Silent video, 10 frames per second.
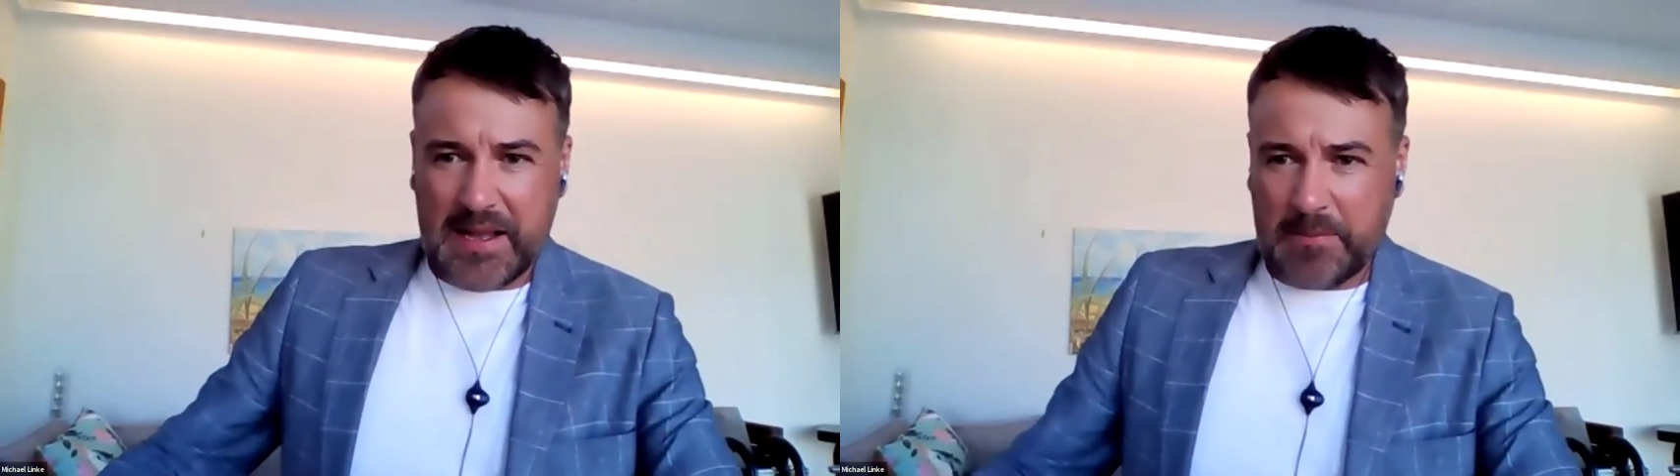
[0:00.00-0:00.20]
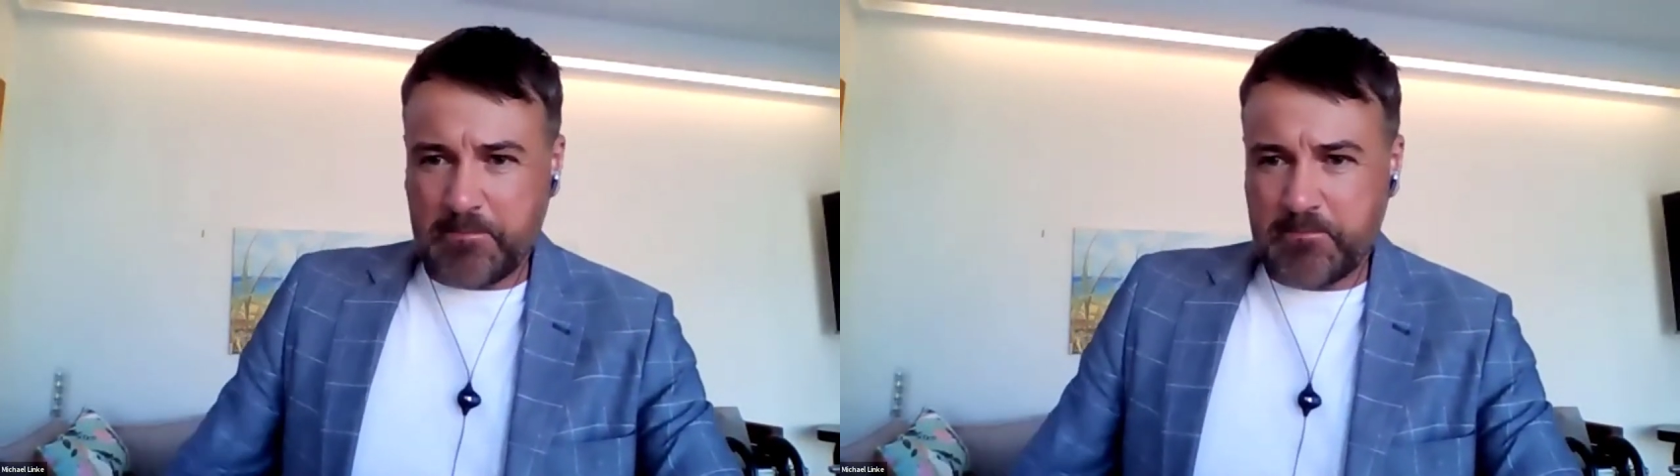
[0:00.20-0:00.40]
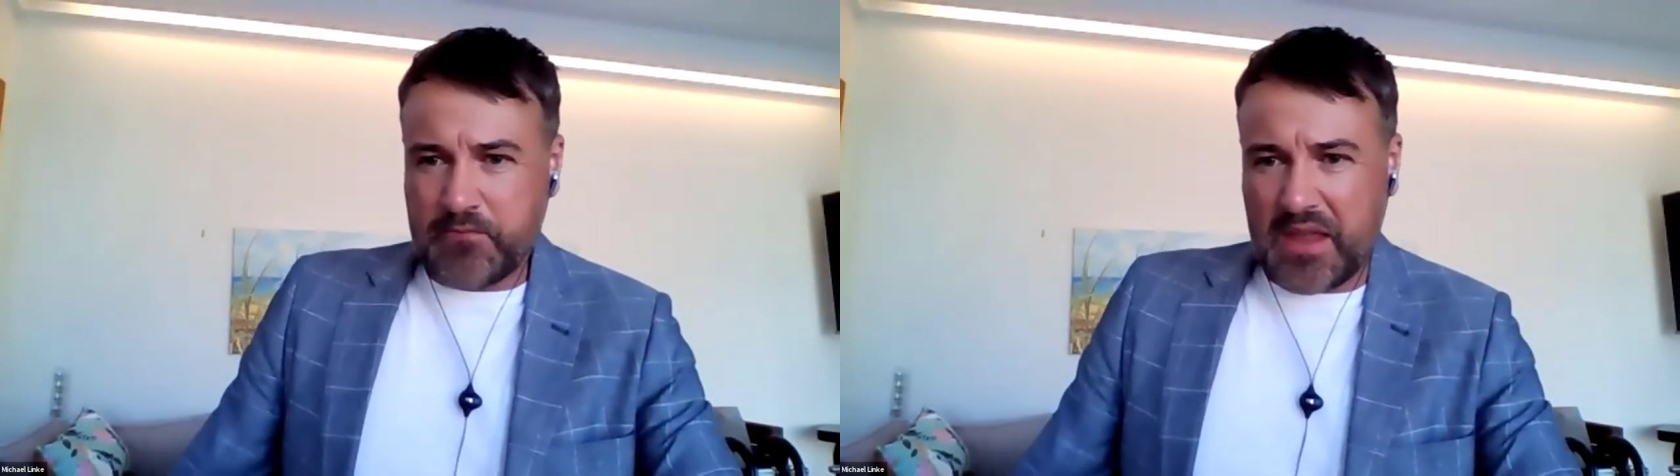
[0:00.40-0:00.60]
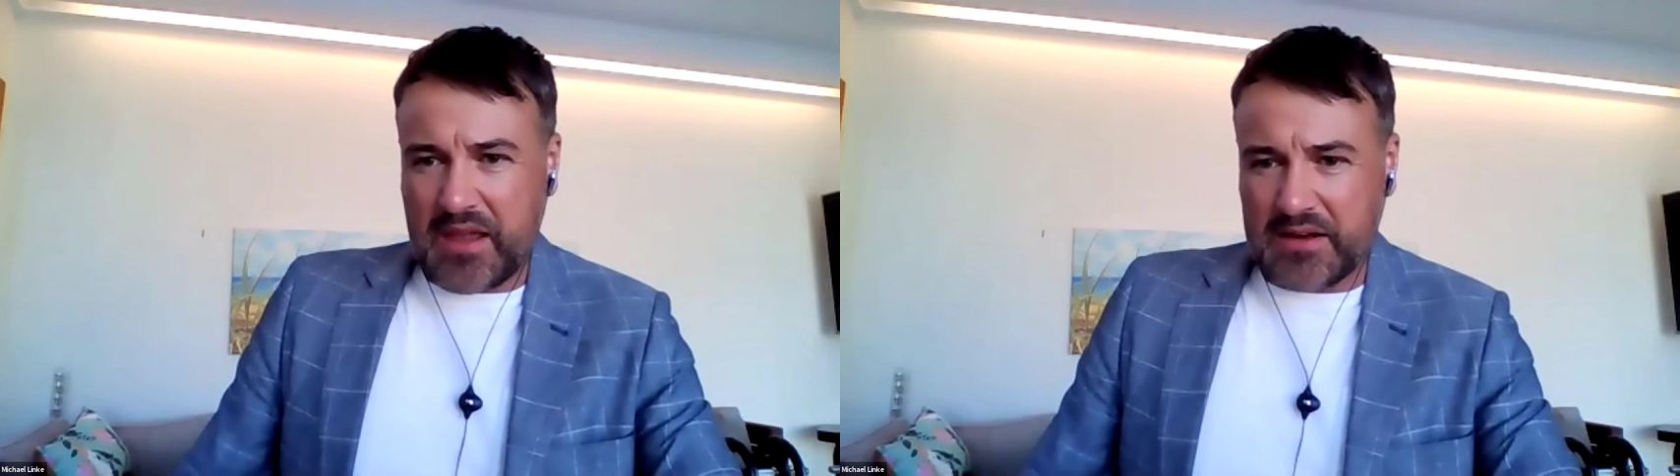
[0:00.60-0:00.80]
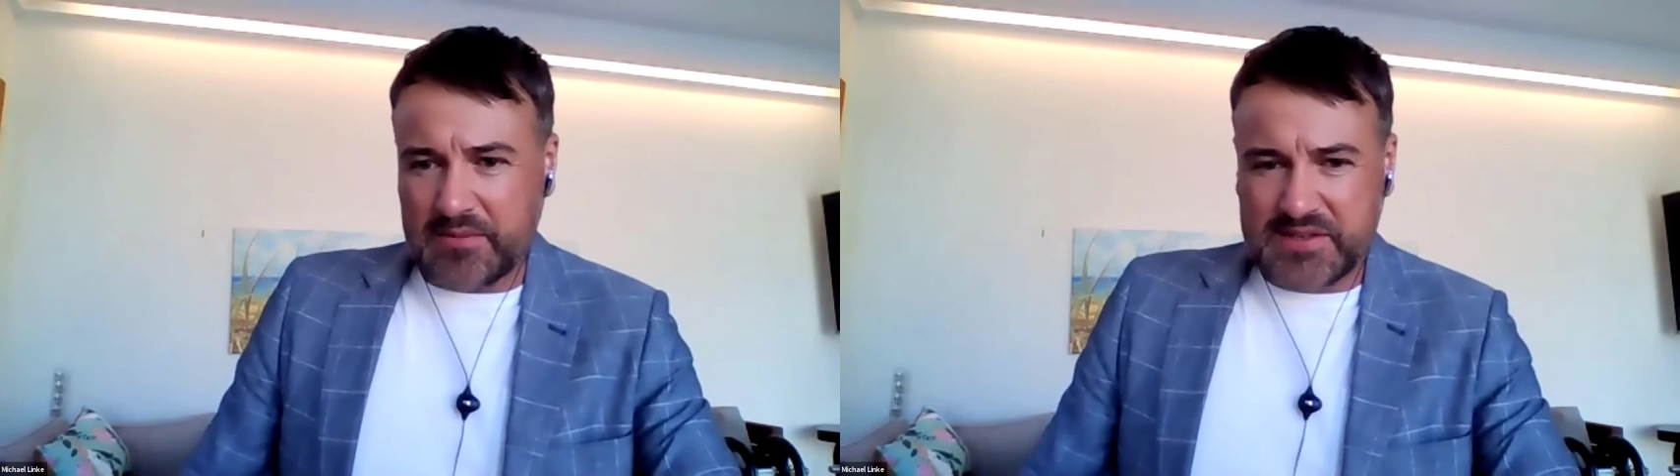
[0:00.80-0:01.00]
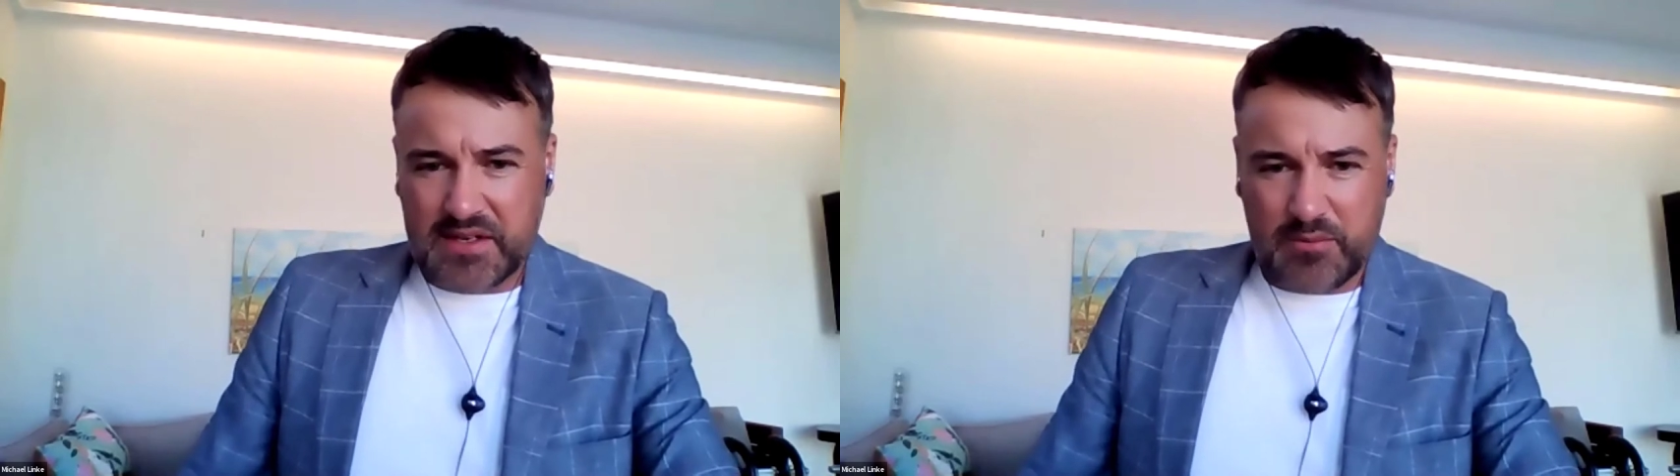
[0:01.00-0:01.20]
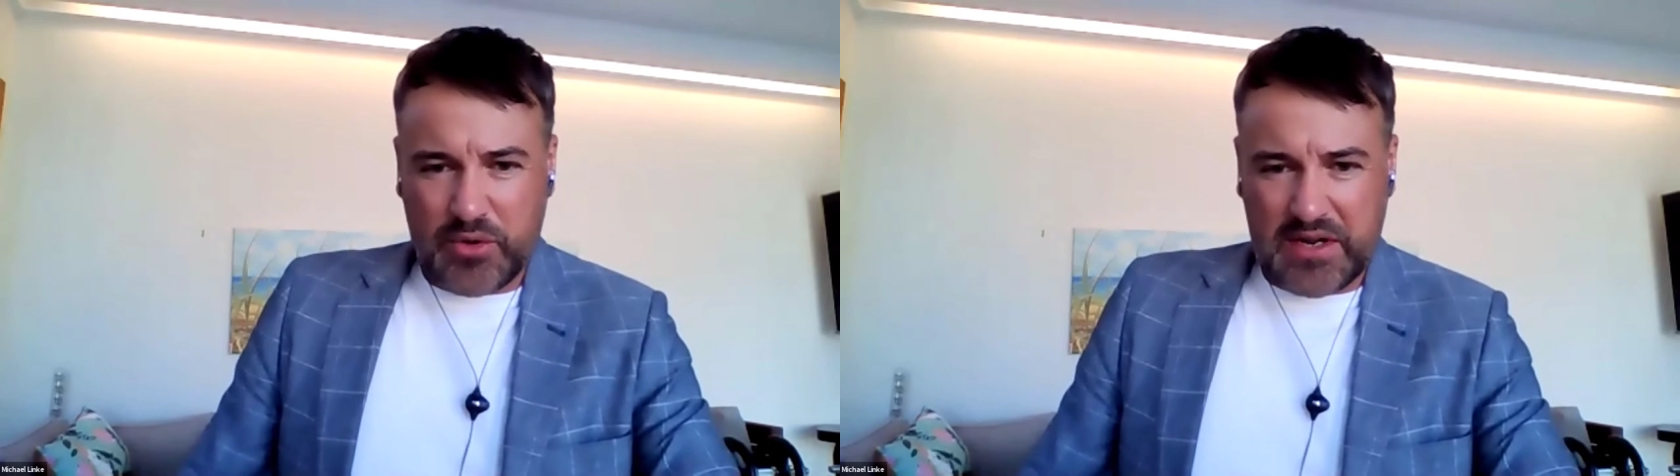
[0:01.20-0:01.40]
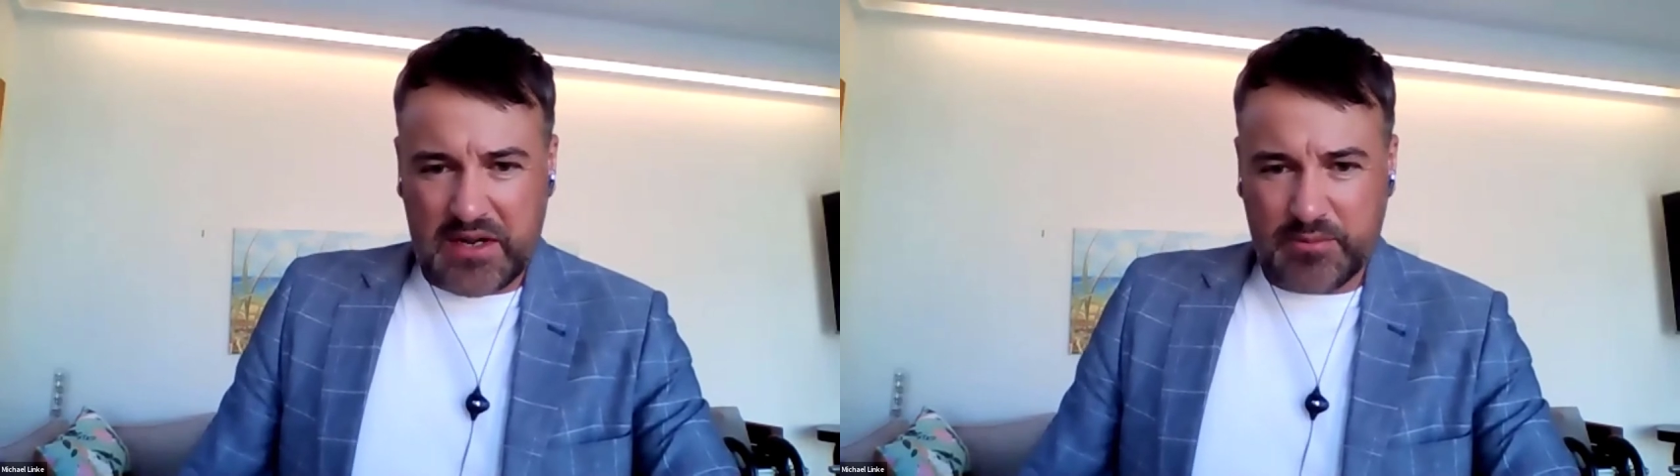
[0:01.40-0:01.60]
Um, and I'm just going to
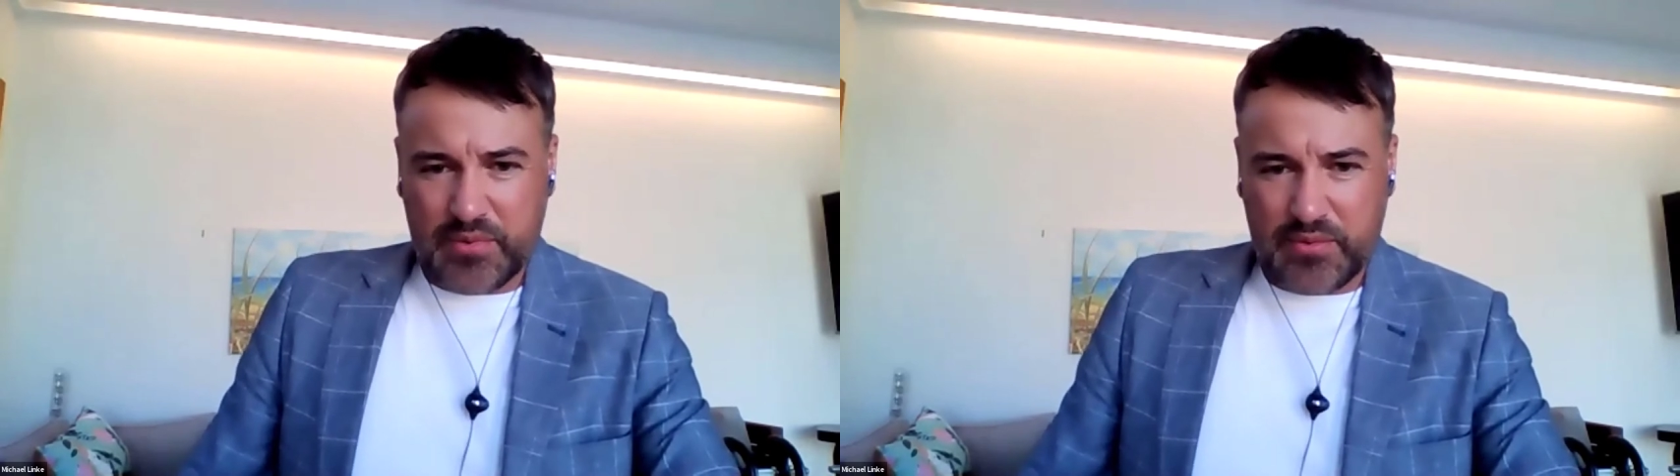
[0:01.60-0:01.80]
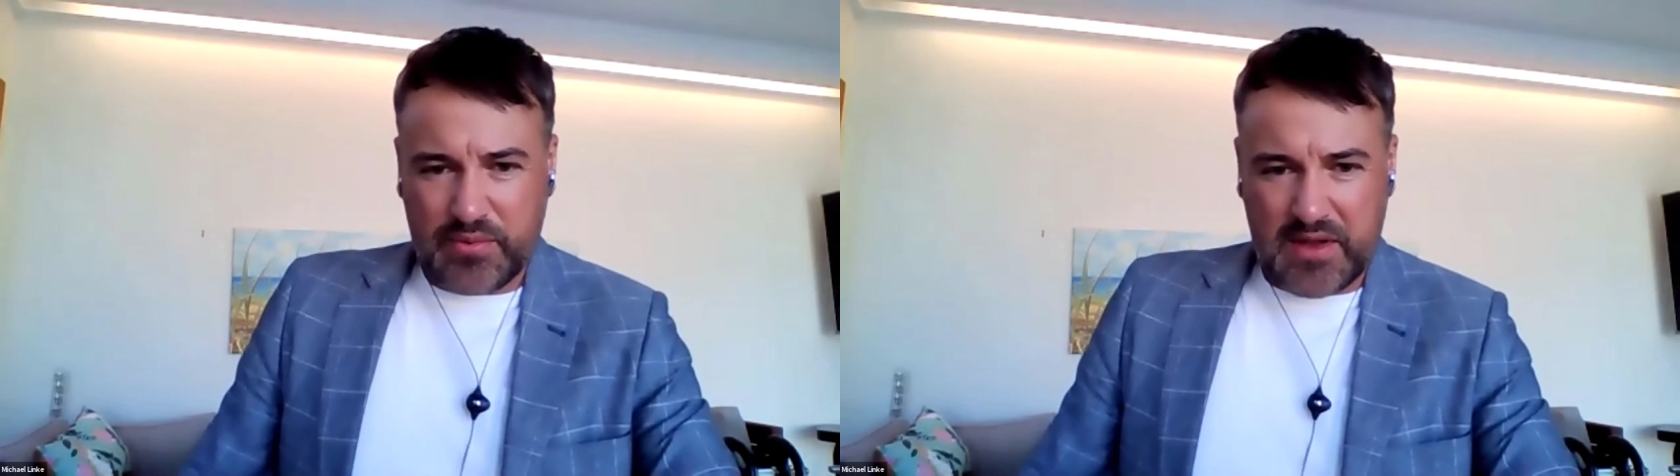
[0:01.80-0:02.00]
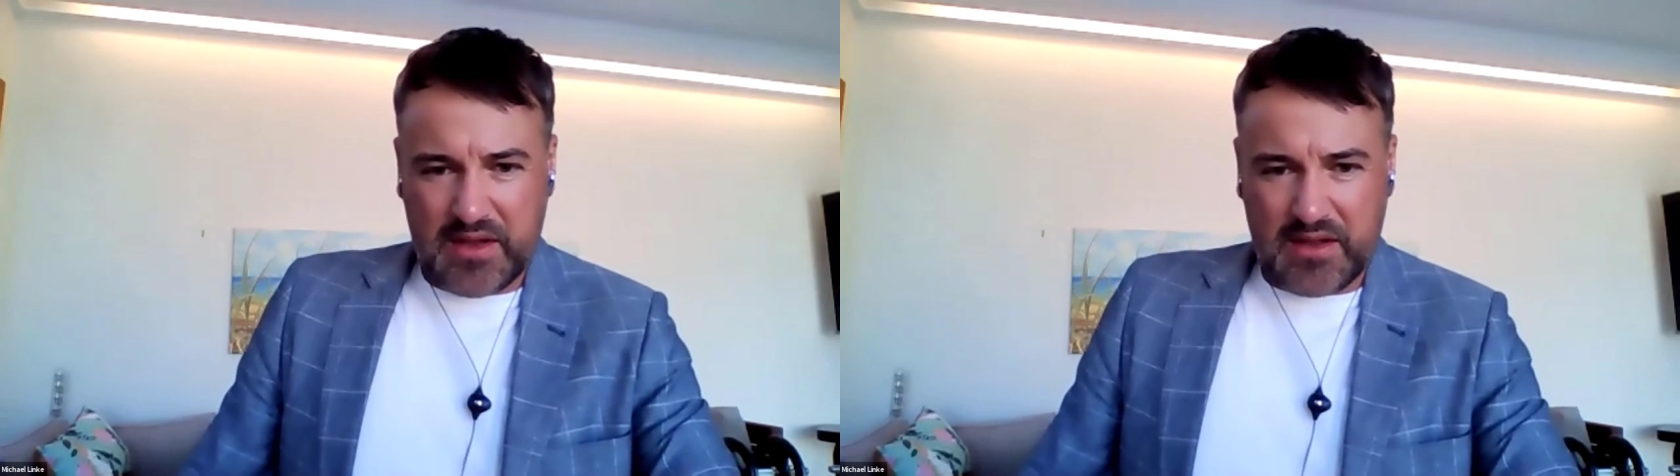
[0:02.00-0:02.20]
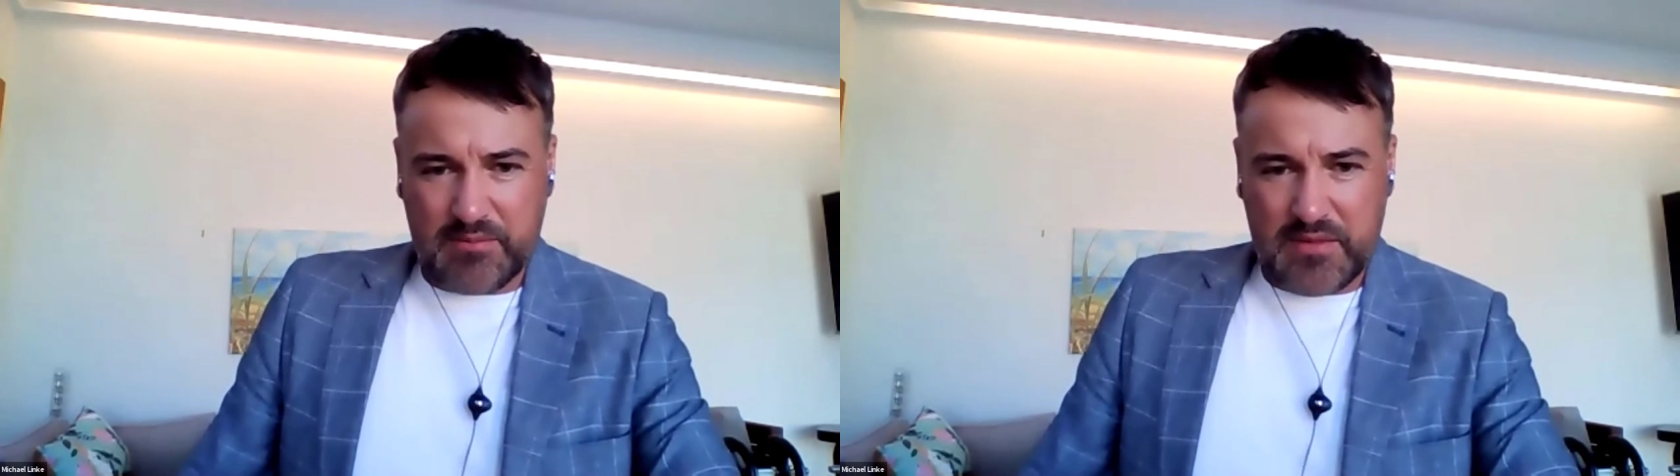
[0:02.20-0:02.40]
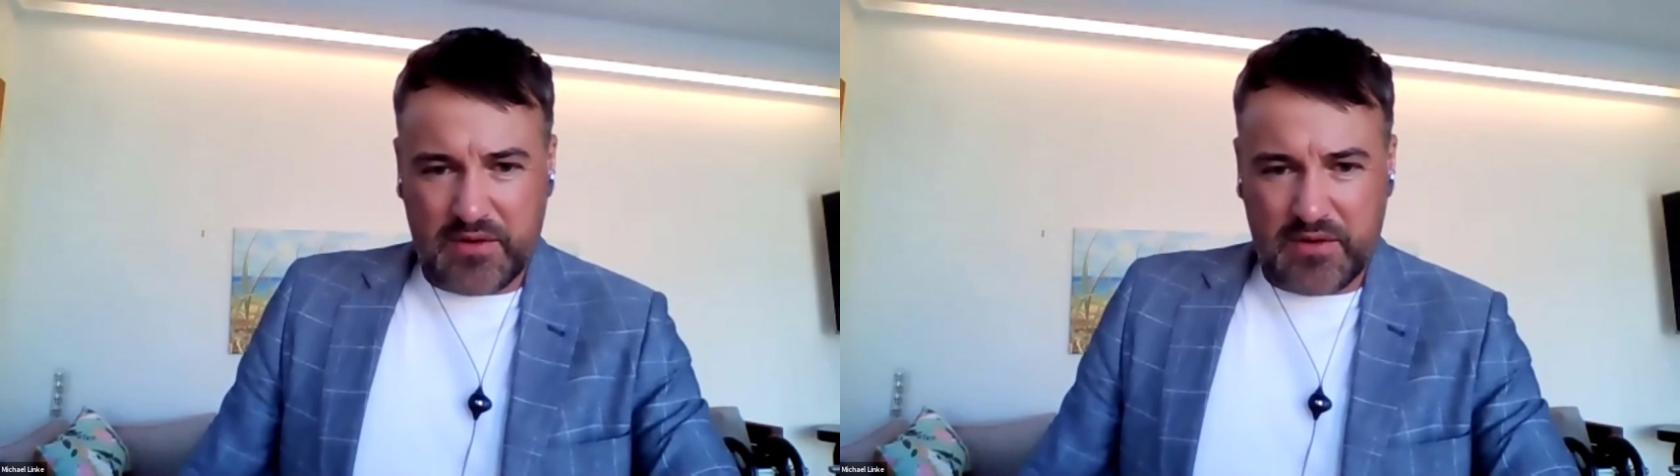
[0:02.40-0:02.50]
bring up um,